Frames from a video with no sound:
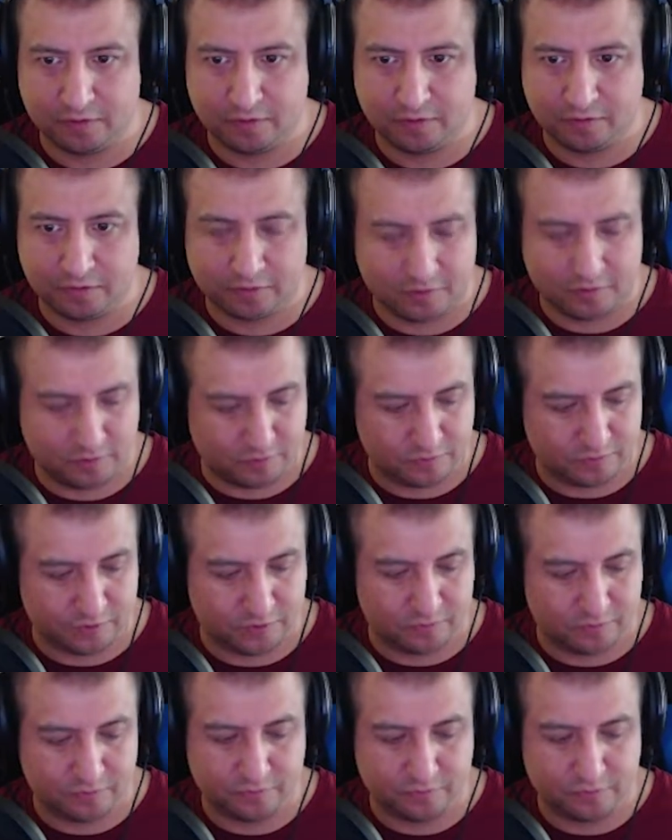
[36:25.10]
Oh
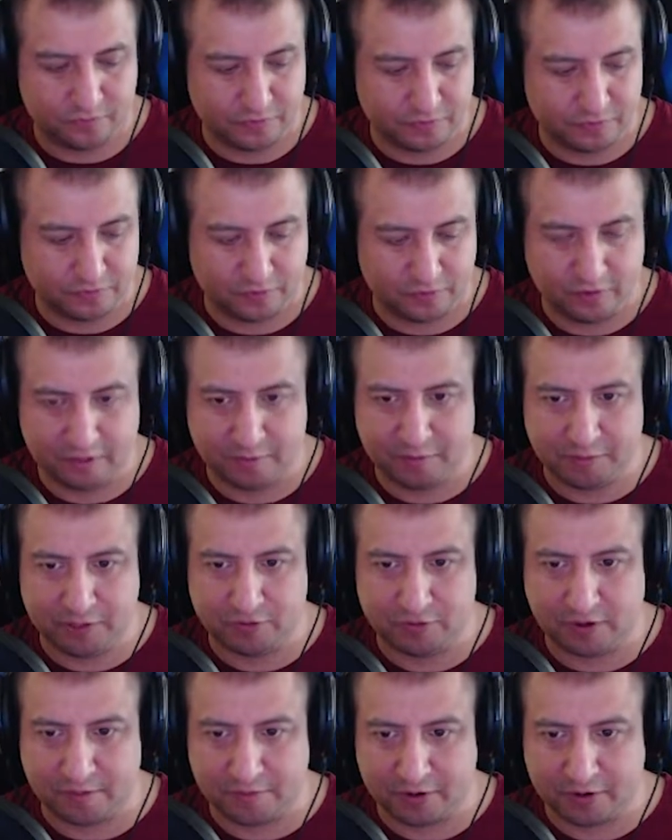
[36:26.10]
no, it's only letting me
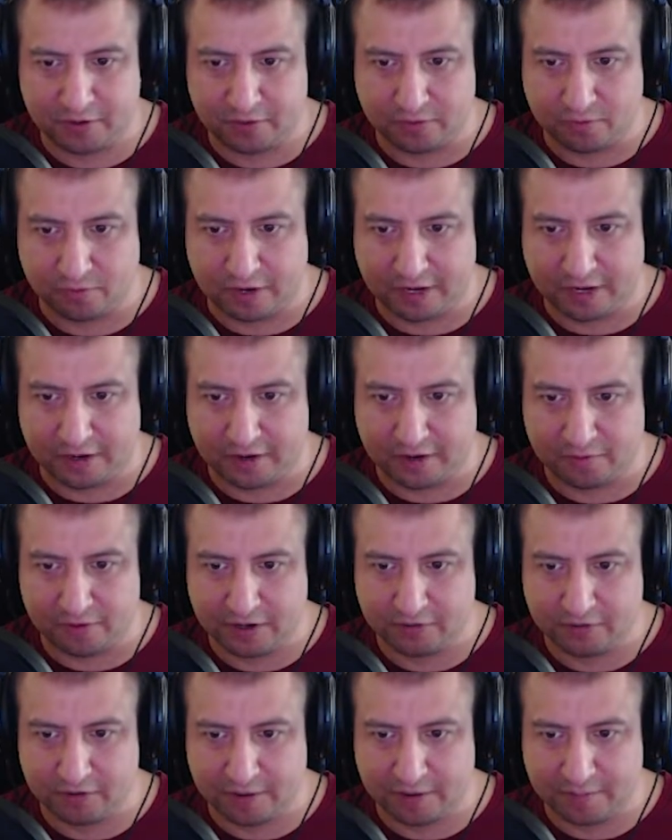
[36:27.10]
drop it on the white. I want to
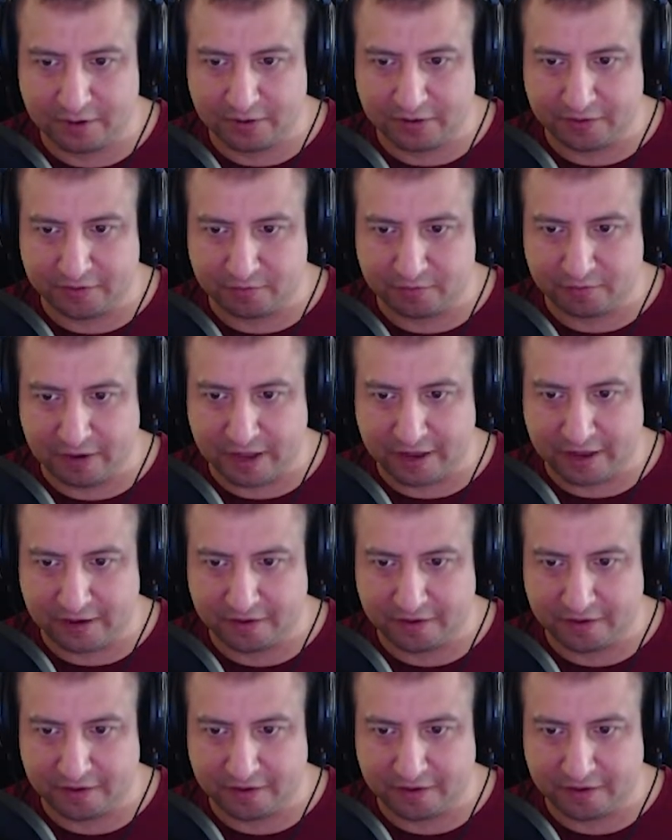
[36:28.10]
drop it on this red.